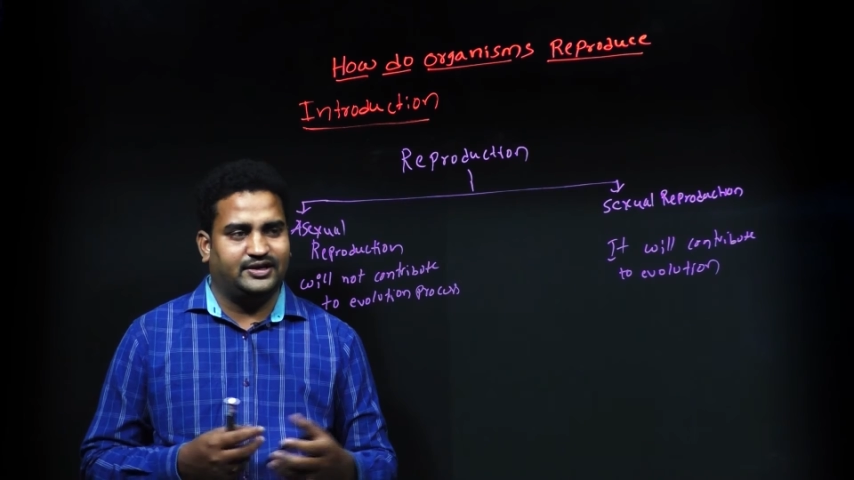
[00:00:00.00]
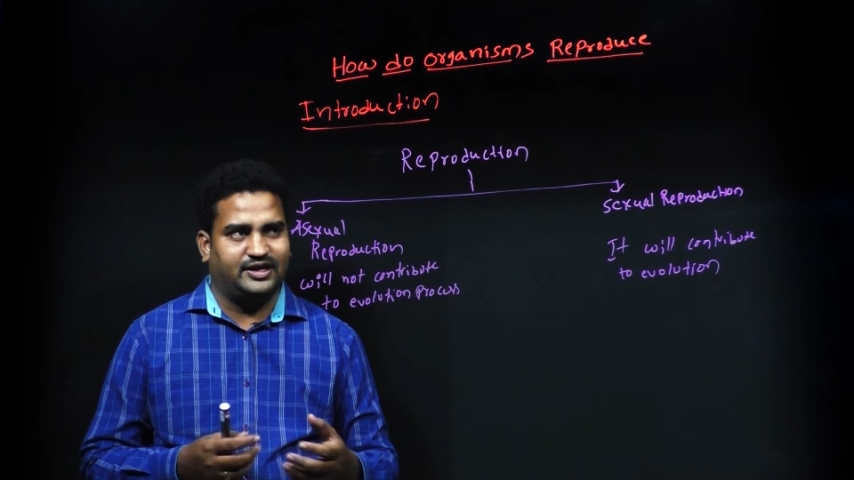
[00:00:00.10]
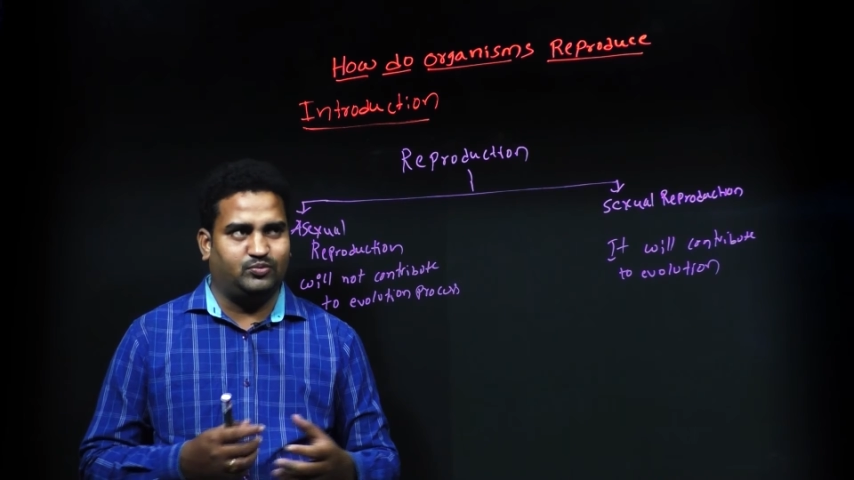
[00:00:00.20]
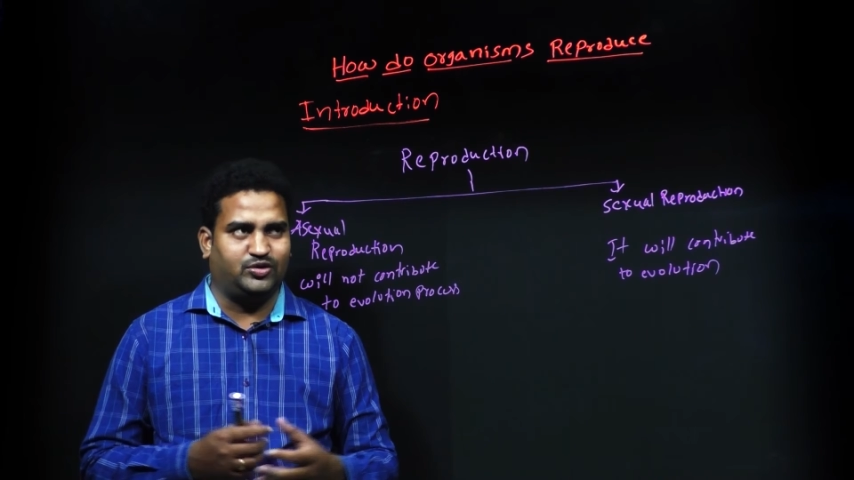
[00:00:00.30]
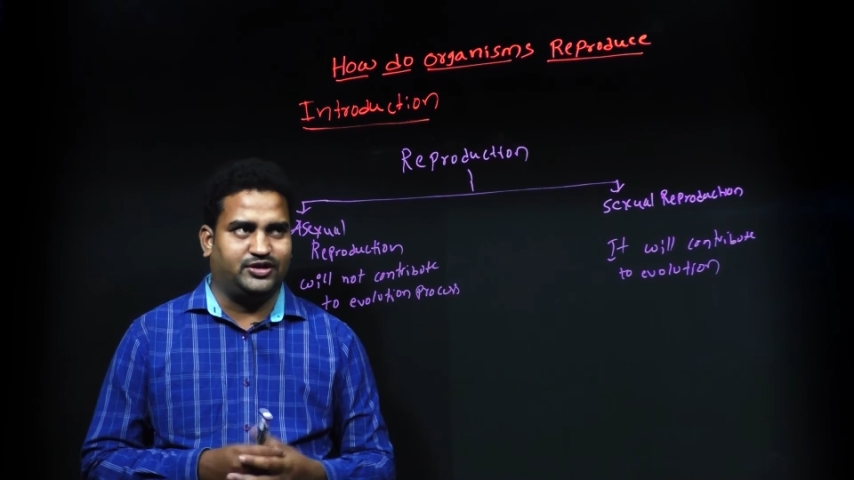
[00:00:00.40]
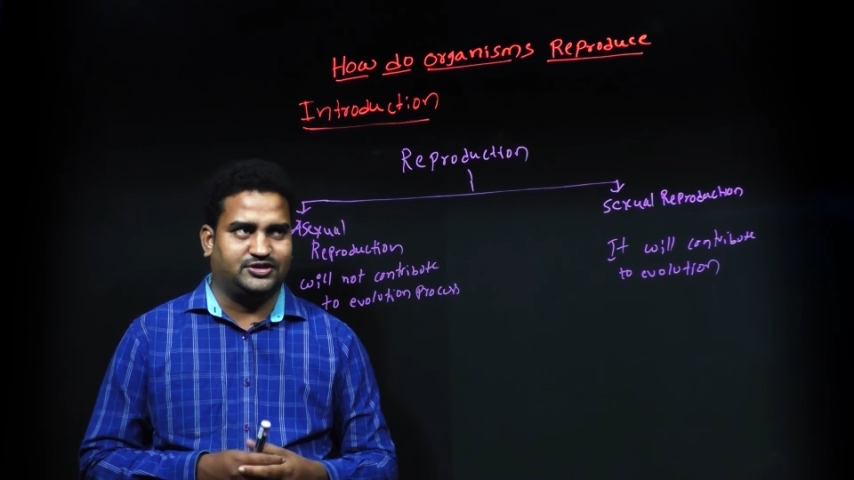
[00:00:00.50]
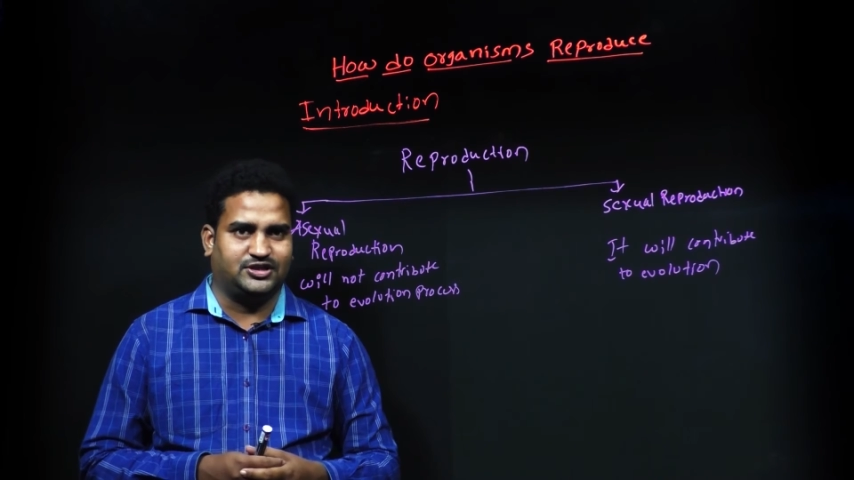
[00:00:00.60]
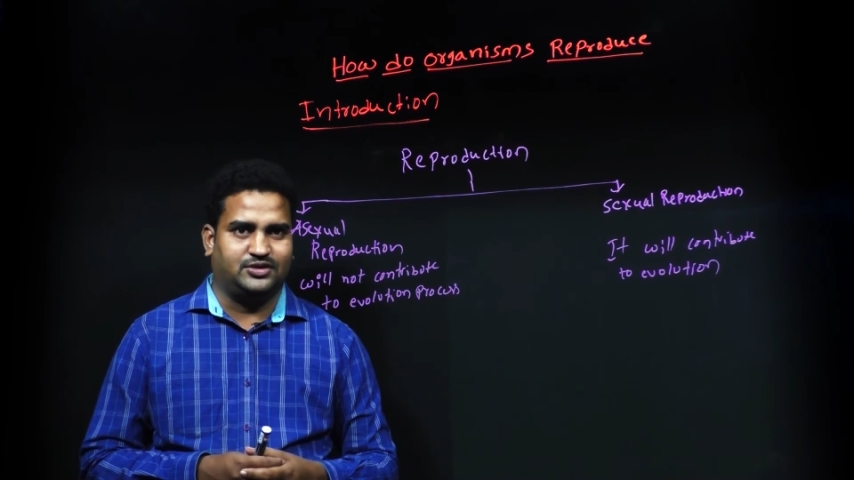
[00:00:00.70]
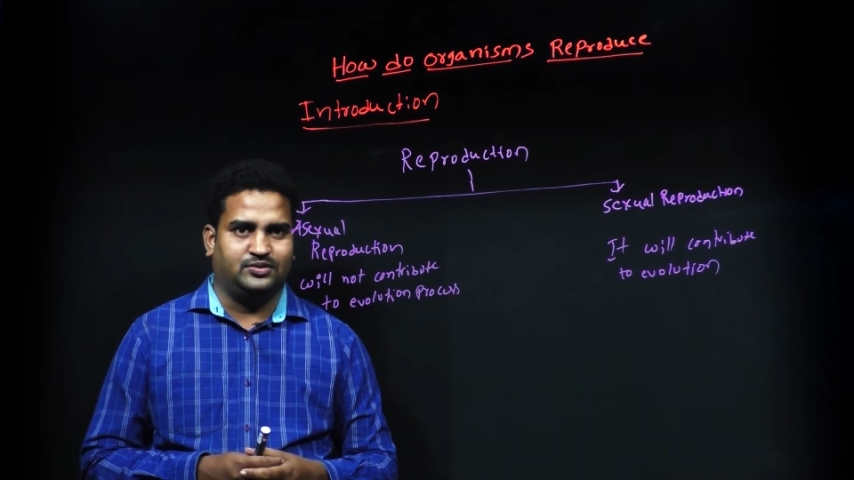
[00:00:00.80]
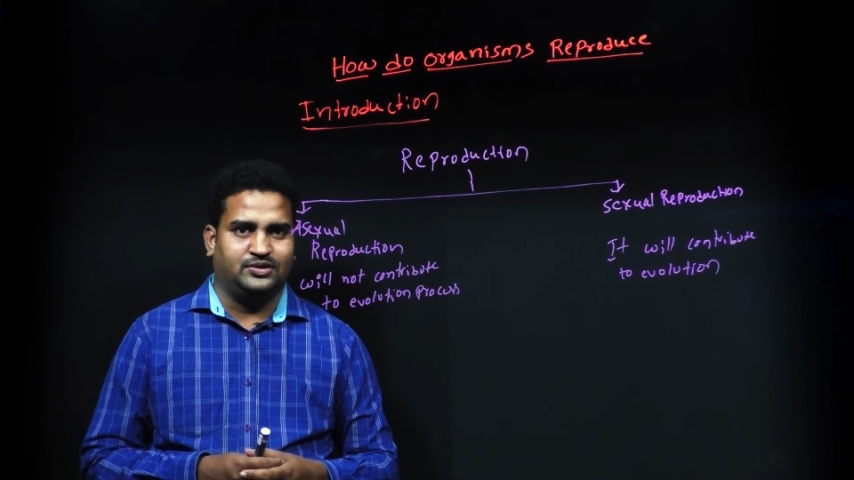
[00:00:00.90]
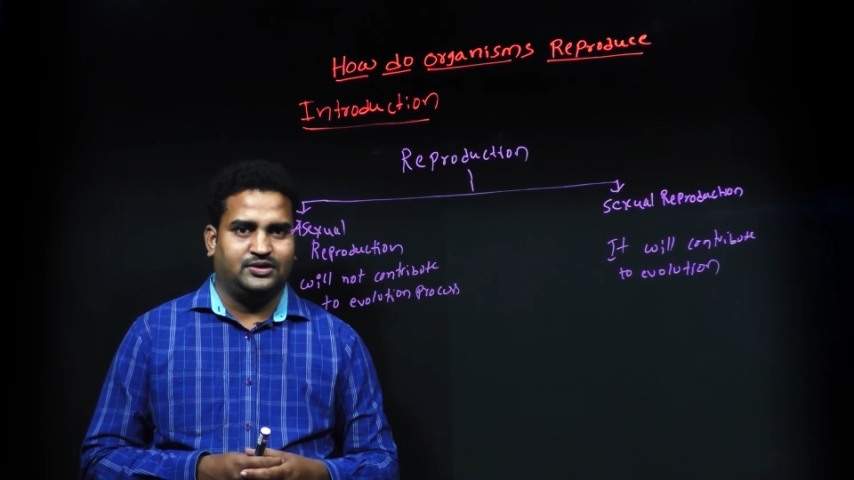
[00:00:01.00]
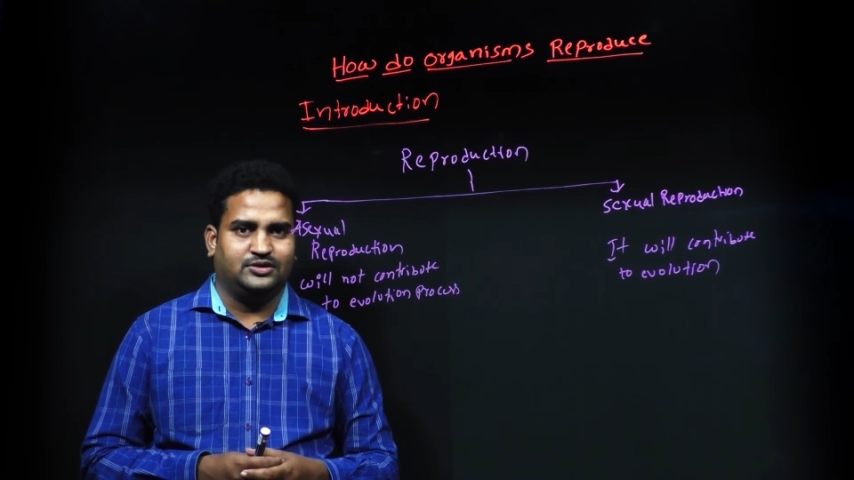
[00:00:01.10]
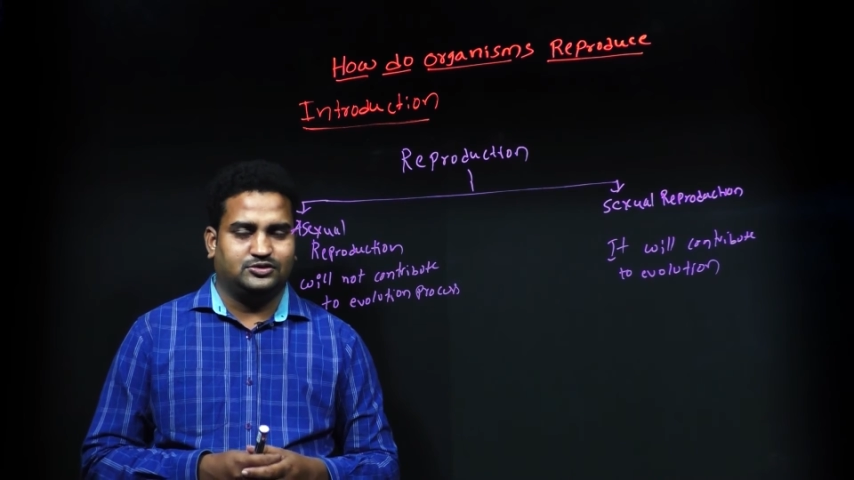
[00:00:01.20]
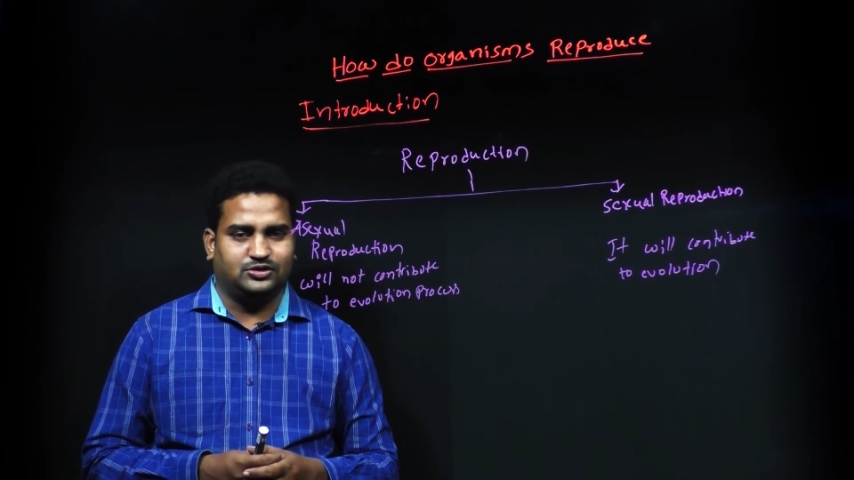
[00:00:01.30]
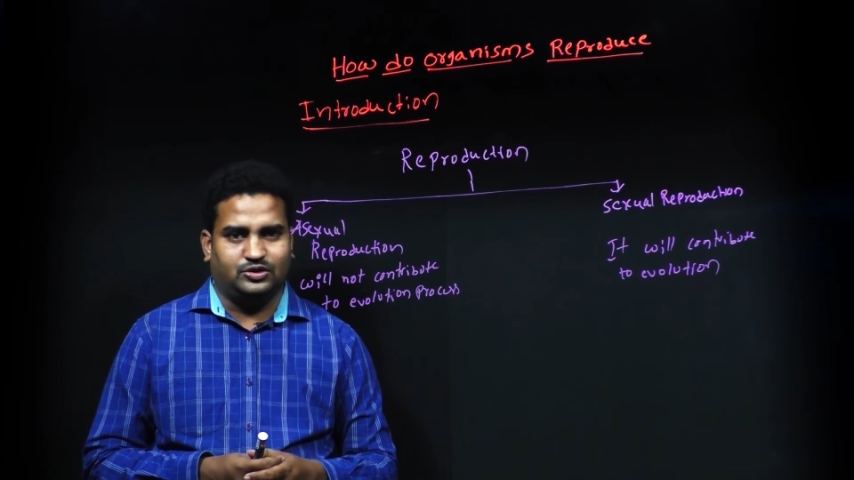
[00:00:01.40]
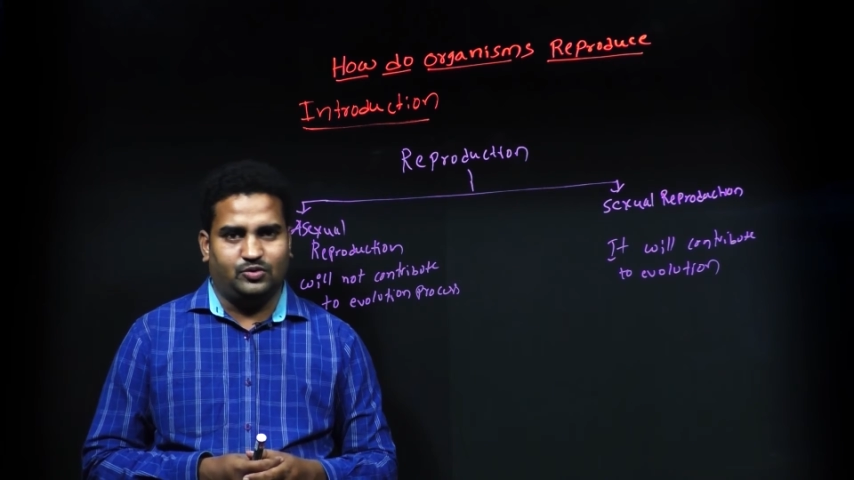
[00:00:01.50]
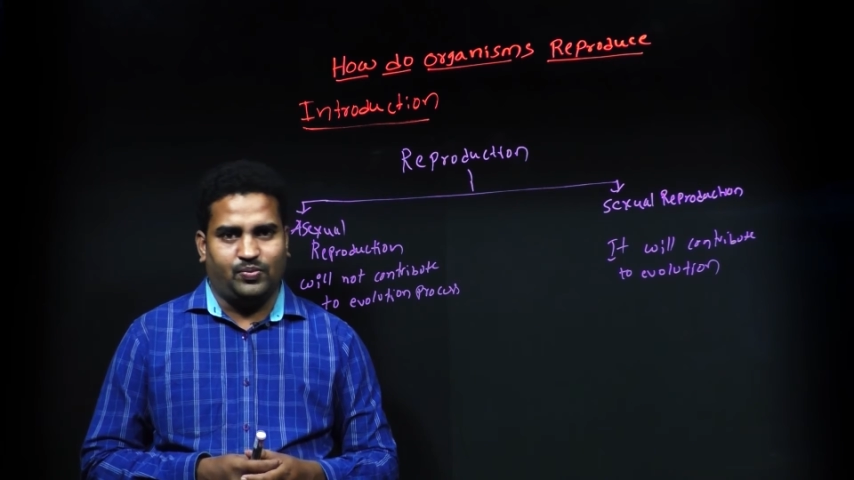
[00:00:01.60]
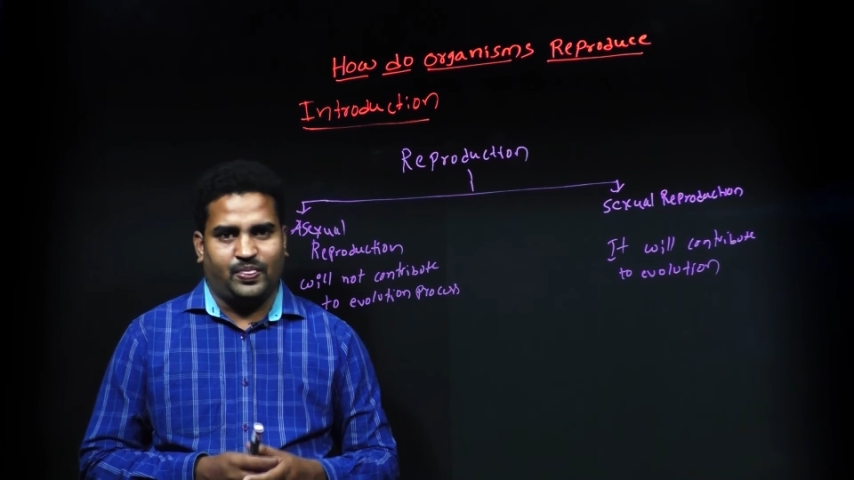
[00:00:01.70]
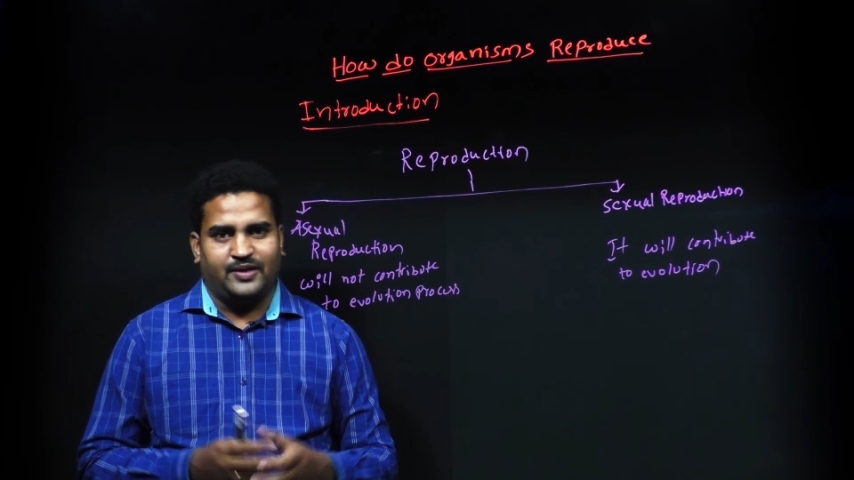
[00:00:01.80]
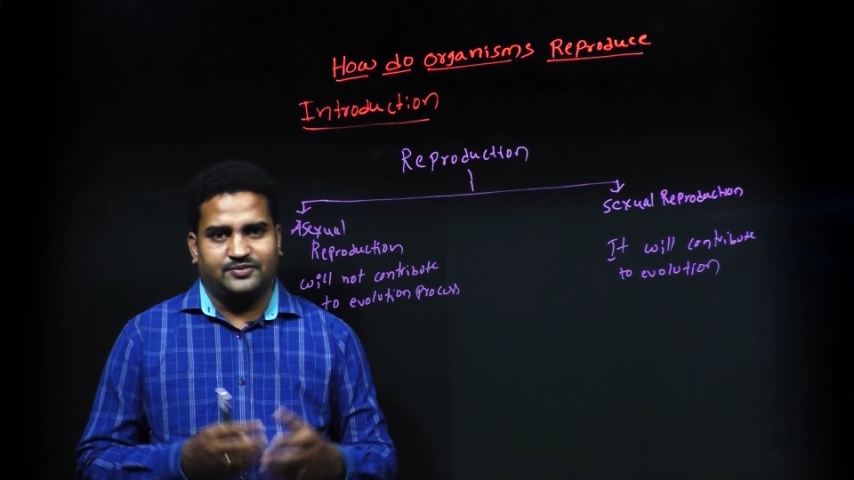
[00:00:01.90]
reproduction.
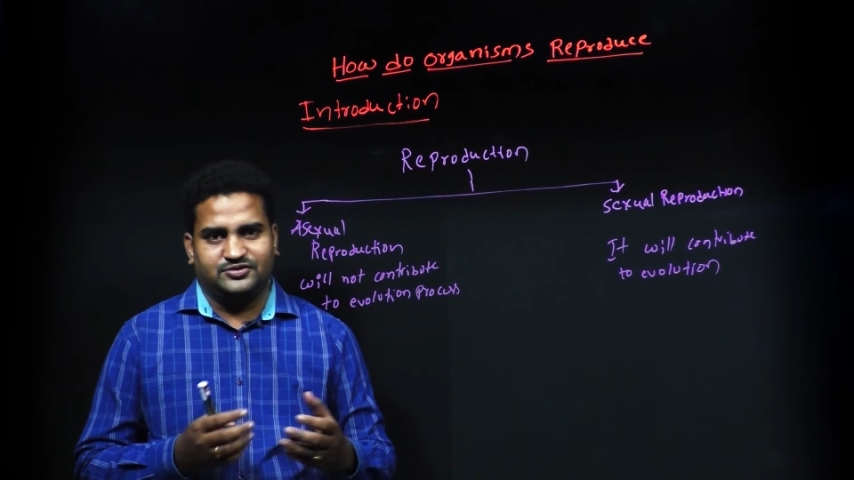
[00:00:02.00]
So